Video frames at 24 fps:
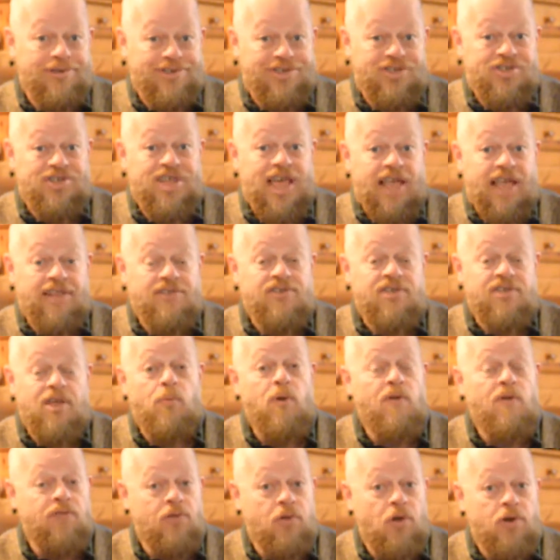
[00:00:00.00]
sets that
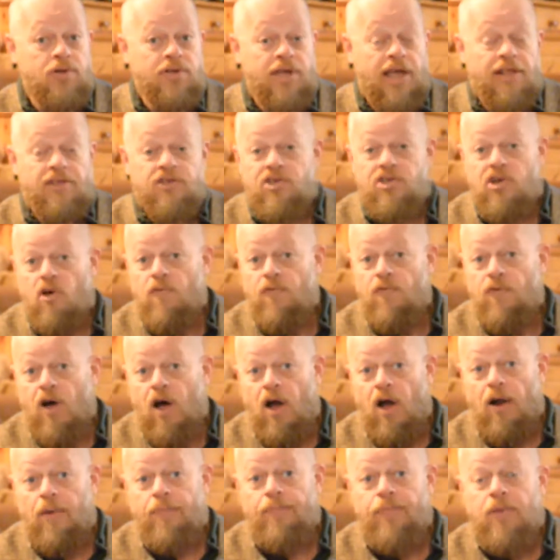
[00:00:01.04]
we've looked at so
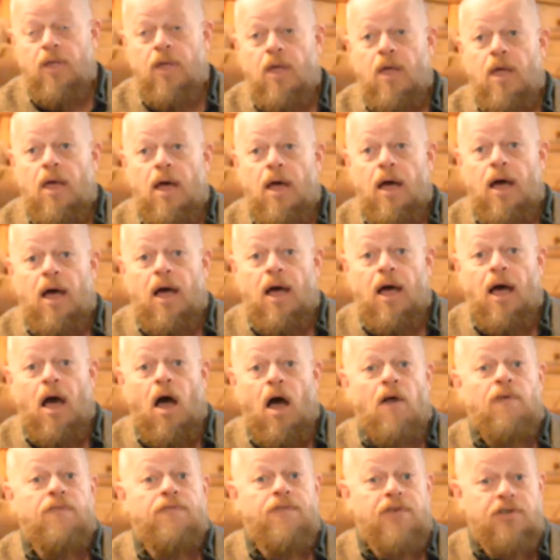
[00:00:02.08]
far
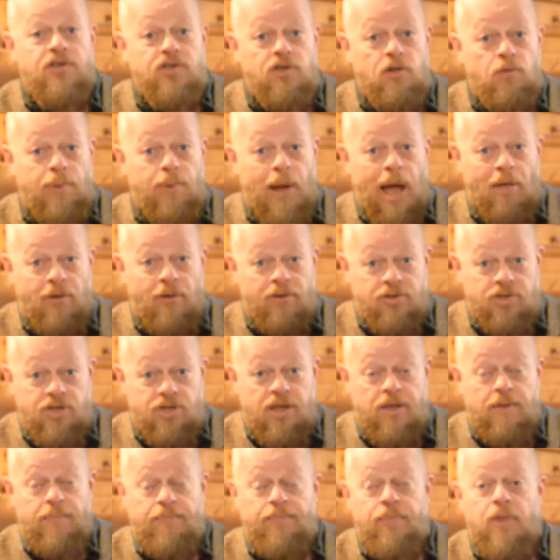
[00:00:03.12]
are fiscal
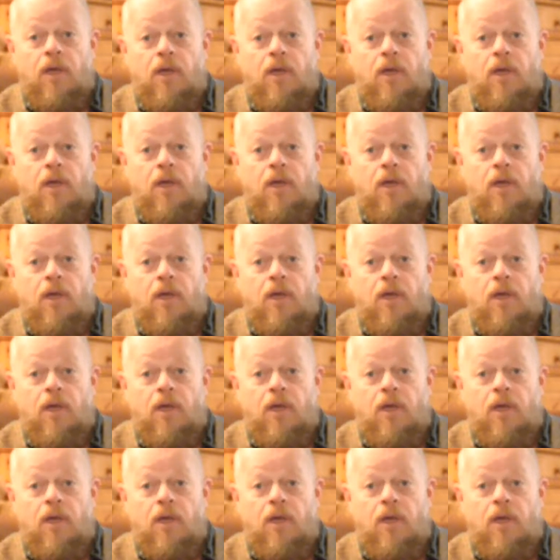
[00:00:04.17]
policy,